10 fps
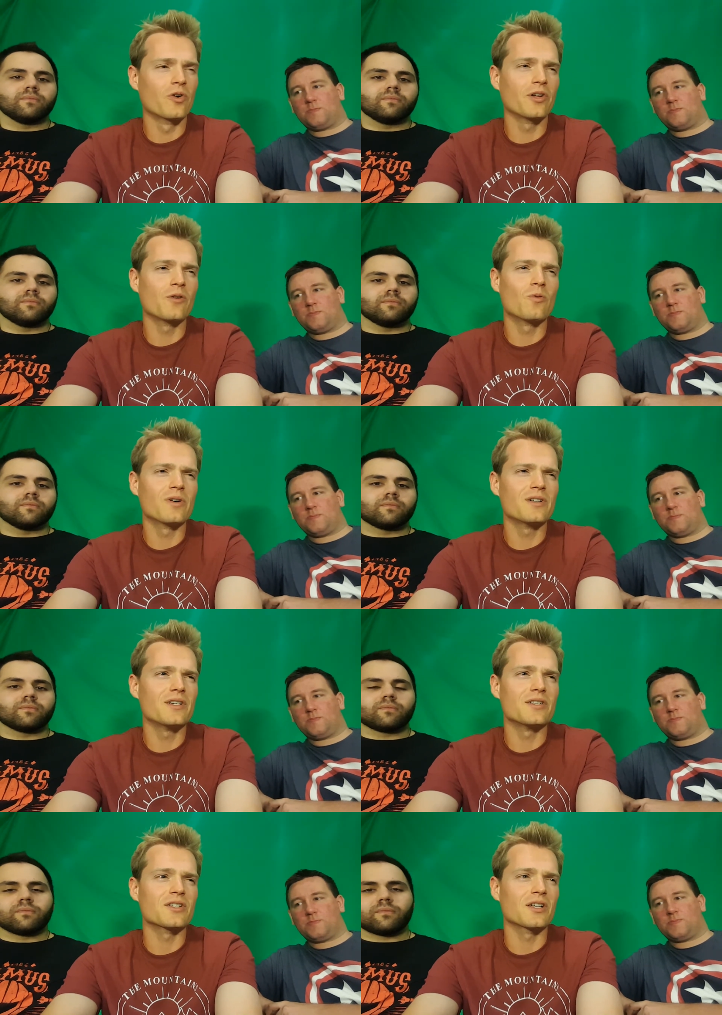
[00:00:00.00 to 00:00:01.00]
Speaker 1: really
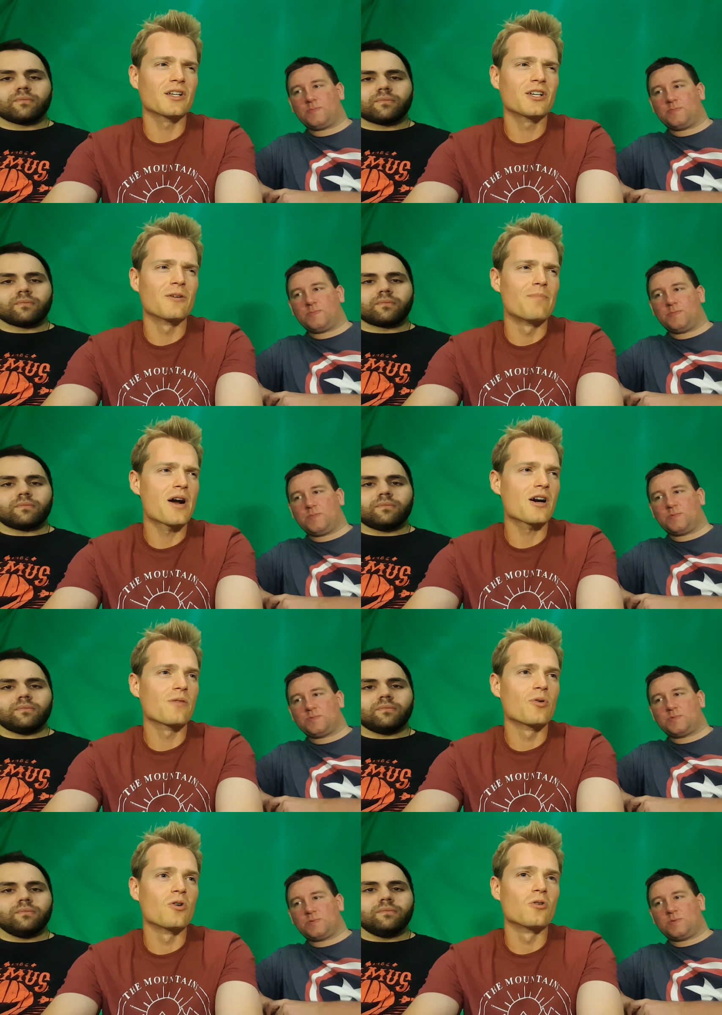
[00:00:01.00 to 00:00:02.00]
is a
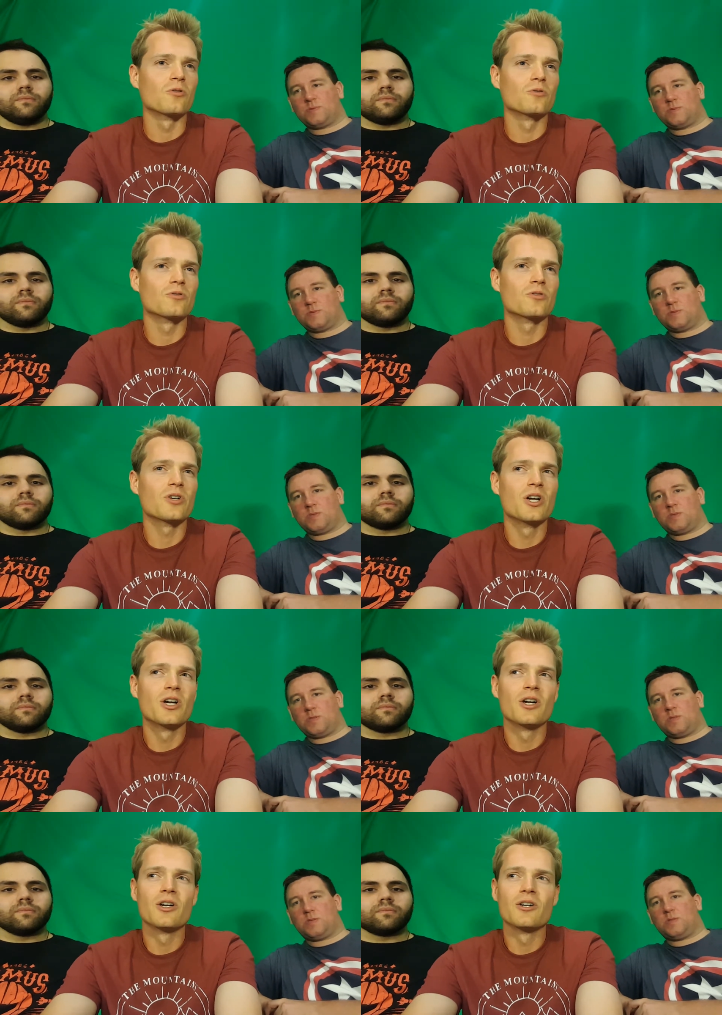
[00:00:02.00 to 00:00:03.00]
comparable
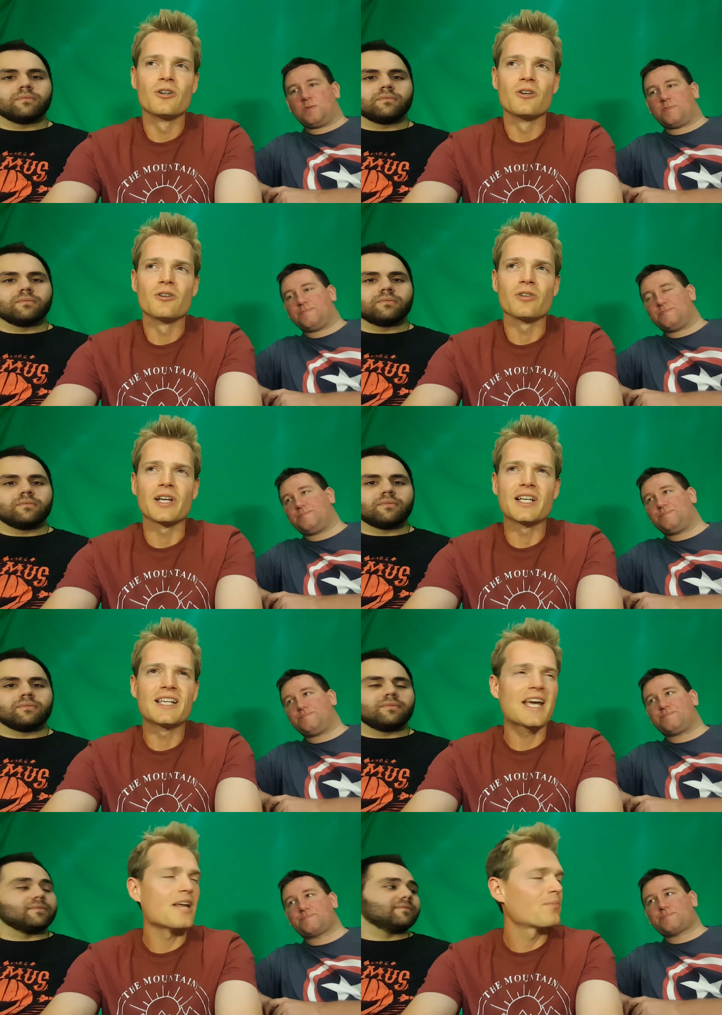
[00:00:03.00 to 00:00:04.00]
like
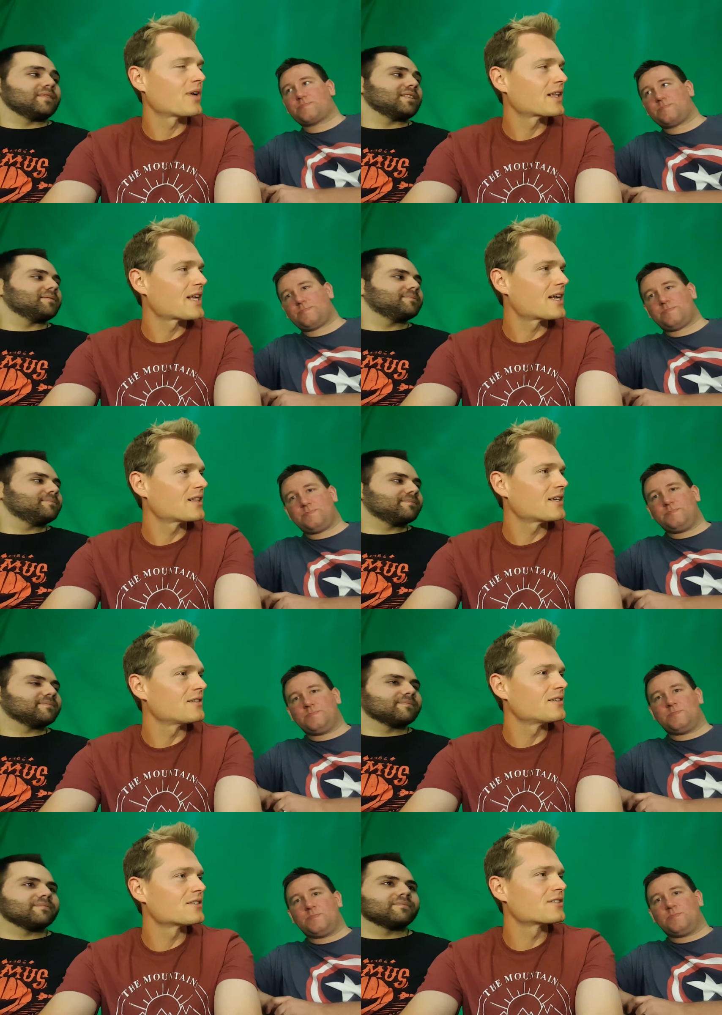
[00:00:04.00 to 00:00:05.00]
game like that
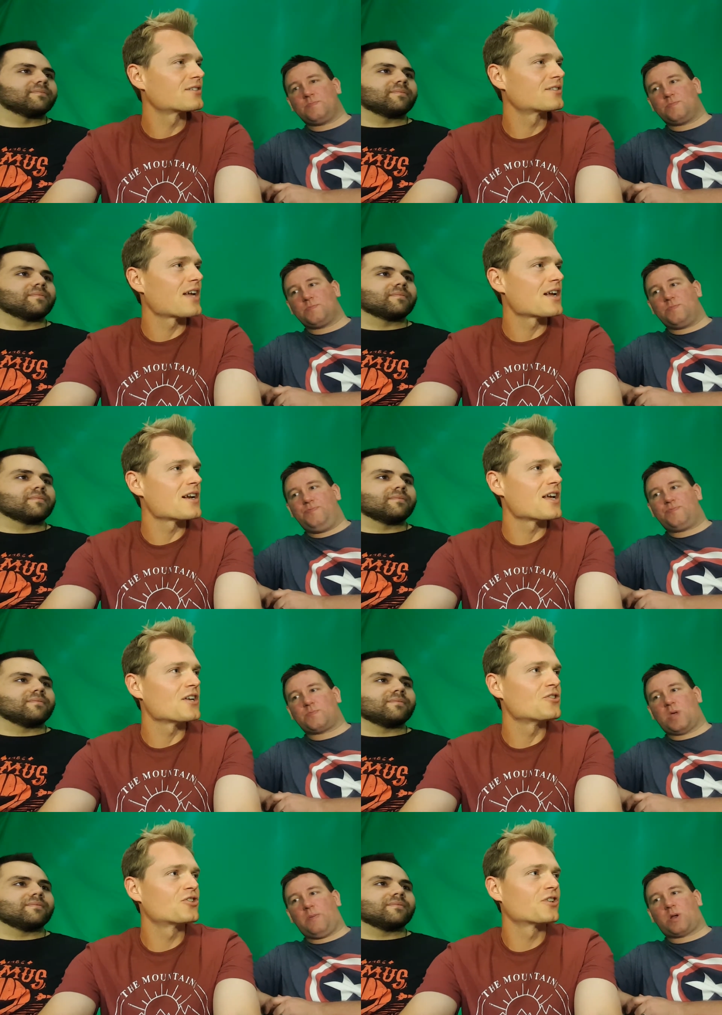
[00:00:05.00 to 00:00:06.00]
in this day and
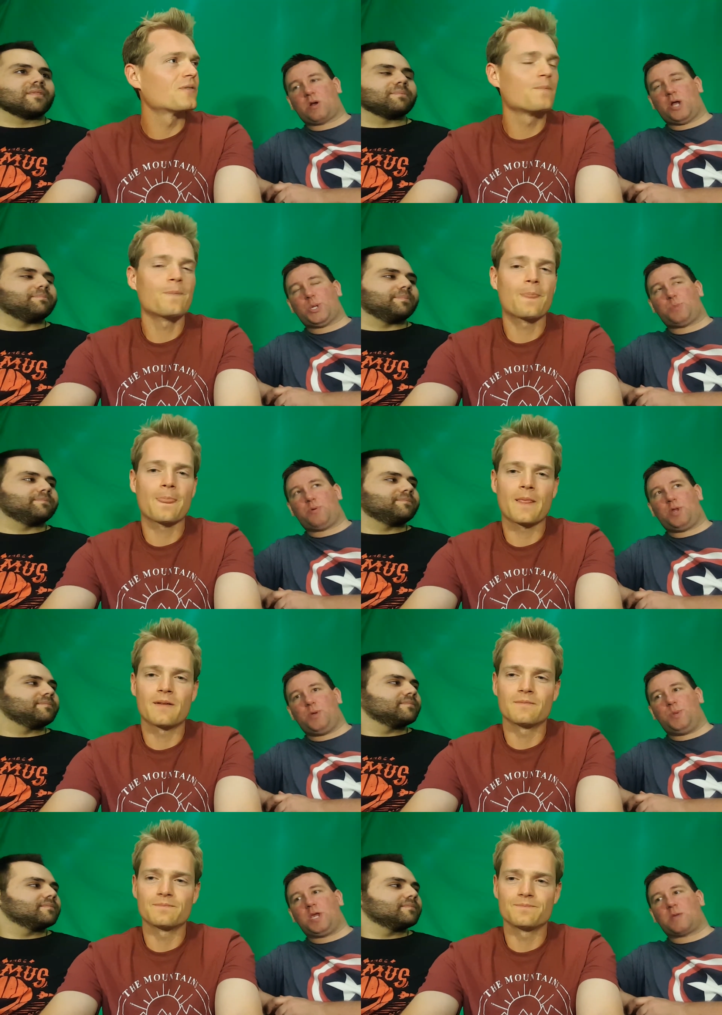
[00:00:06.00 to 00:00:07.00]
age. I
Speaker 2: mean, Crash is pretty
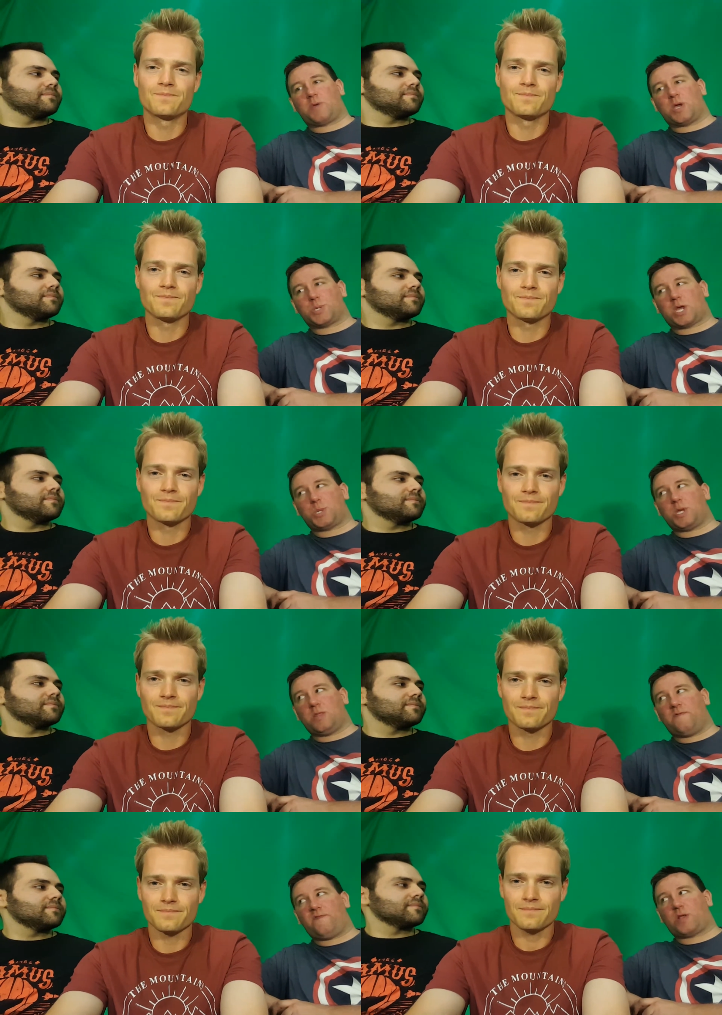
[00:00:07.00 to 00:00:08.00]
unique because, like I
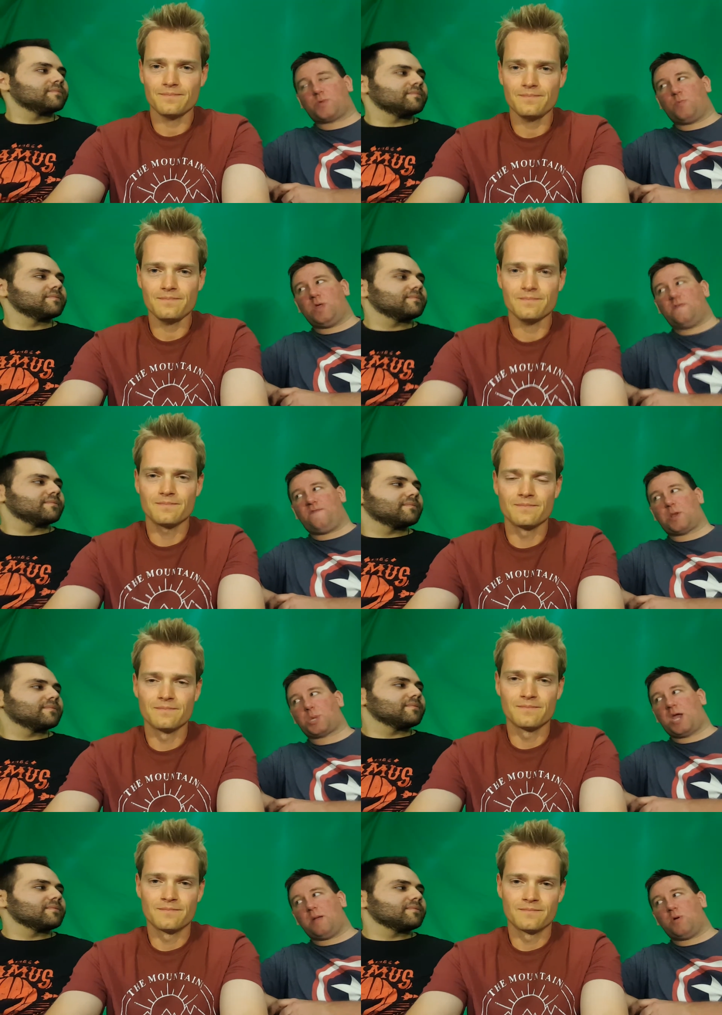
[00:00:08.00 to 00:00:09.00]
said, the the way the
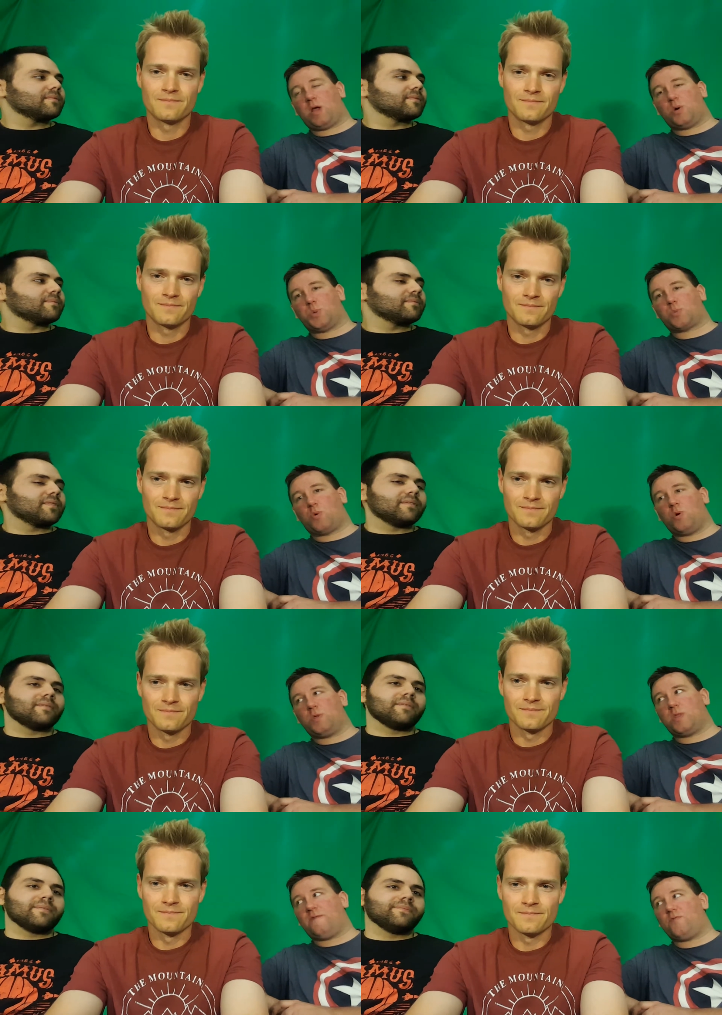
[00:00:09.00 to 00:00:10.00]
fixed camera angles were,
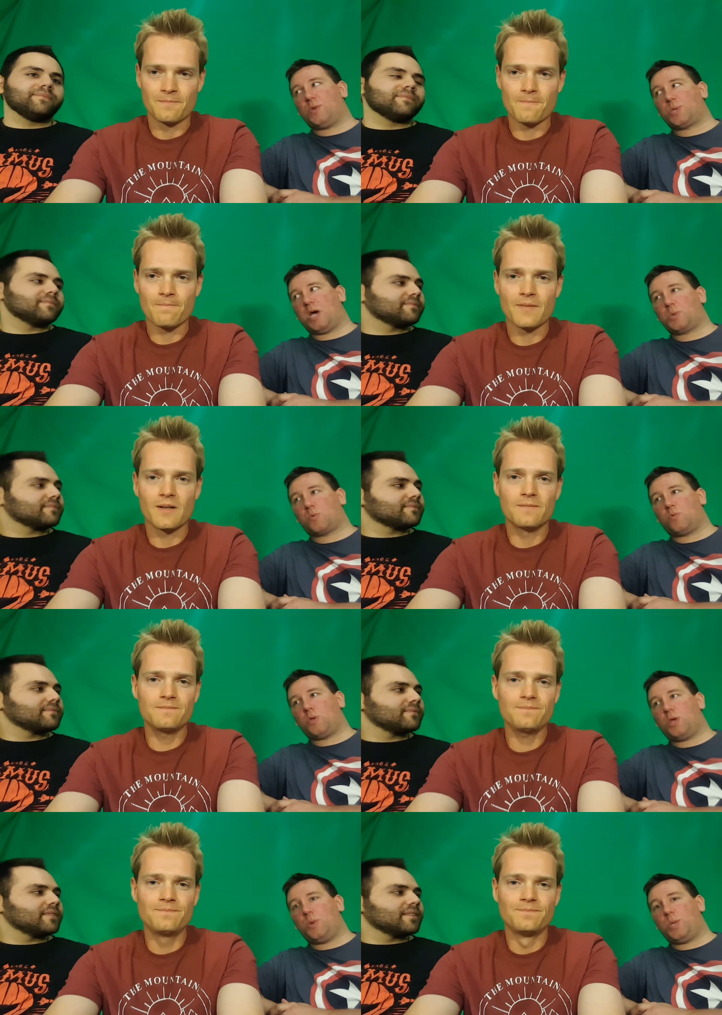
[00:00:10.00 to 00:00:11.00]
the level designs were really